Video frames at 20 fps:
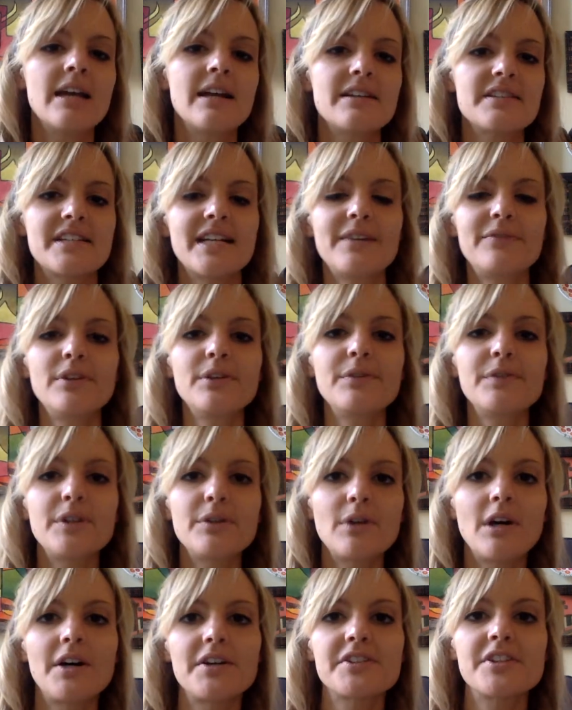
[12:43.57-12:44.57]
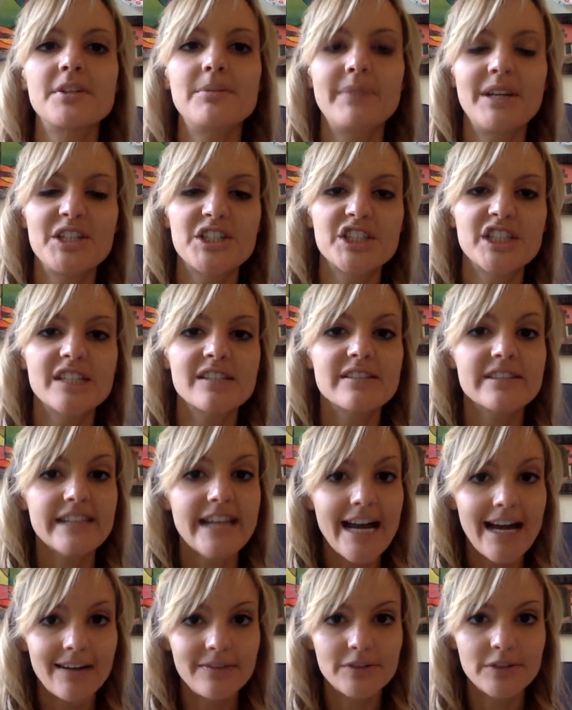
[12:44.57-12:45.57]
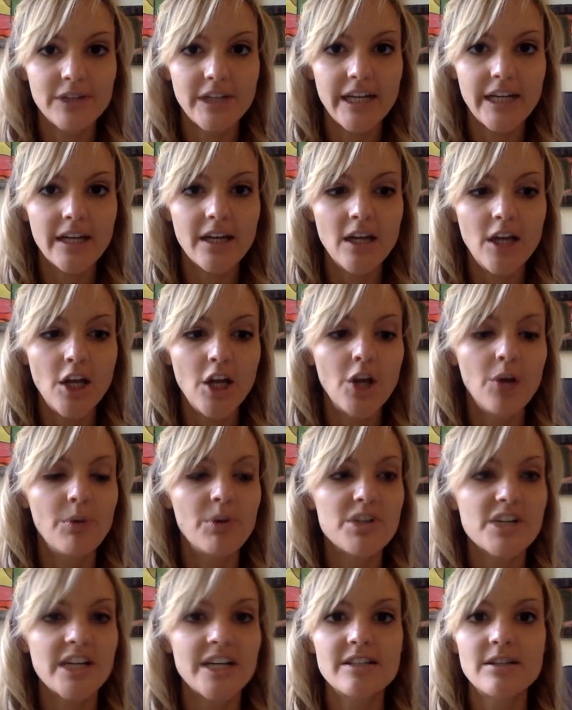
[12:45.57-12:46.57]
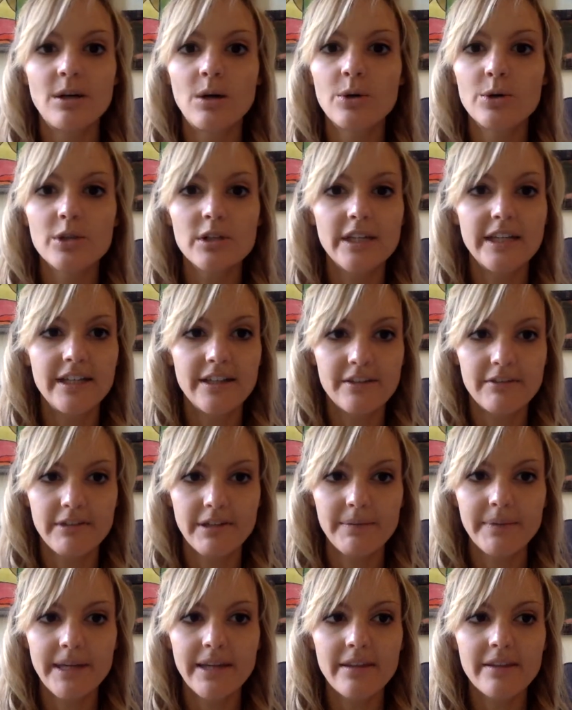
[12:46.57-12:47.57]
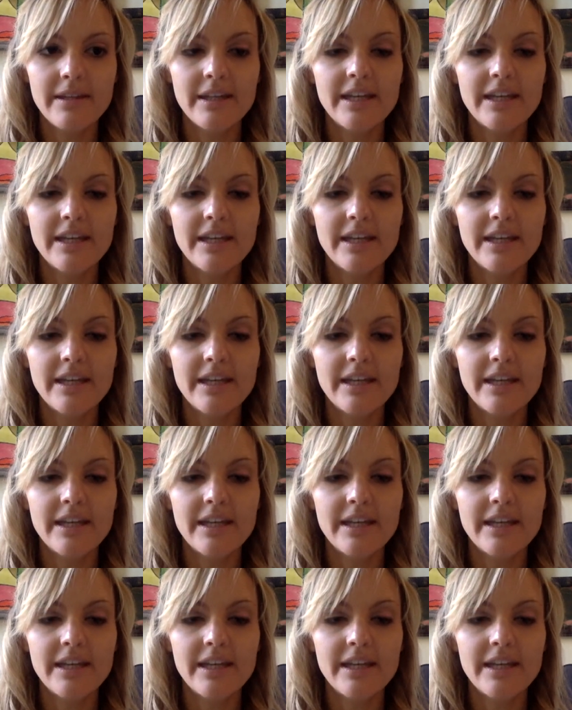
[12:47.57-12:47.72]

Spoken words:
Several of you also mentioned scaffolding, which I totally agree with.